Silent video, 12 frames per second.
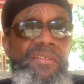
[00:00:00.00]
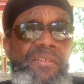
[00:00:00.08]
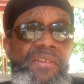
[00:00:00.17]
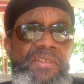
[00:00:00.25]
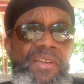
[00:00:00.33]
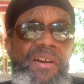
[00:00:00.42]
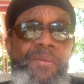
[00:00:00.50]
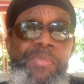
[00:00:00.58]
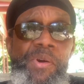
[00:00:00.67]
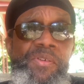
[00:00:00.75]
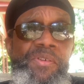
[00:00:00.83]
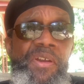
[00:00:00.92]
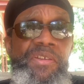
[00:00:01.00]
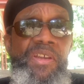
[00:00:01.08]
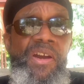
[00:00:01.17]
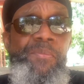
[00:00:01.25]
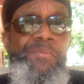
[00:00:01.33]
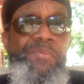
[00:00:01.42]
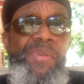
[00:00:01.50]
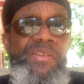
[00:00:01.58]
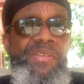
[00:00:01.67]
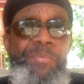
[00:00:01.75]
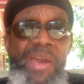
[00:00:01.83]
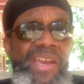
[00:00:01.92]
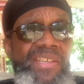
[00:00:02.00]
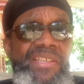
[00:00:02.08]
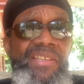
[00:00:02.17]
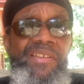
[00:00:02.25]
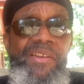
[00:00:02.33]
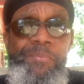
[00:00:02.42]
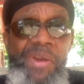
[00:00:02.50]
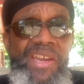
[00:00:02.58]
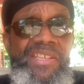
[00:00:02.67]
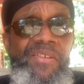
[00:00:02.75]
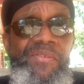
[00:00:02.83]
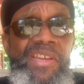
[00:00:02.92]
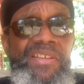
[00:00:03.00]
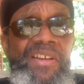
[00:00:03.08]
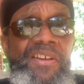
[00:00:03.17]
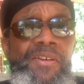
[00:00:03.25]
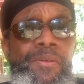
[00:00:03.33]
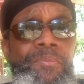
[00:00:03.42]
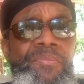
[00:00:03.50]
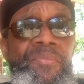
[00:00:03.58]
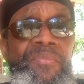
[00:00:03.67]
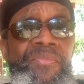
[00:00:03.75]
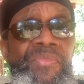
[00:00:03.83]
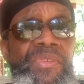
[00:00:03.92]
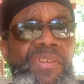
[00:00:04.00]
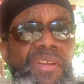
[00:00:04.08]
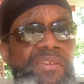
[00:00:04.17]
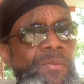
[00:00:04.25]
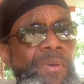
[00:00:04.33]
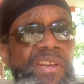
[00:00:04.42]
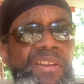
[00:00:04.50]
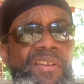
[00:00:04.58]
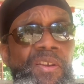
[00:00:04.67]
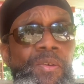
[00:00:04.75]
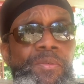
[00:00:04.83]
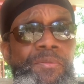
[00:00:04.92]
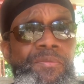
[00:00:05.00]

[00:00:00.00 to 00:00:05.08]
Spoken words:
it's passive income, and you're ready to go.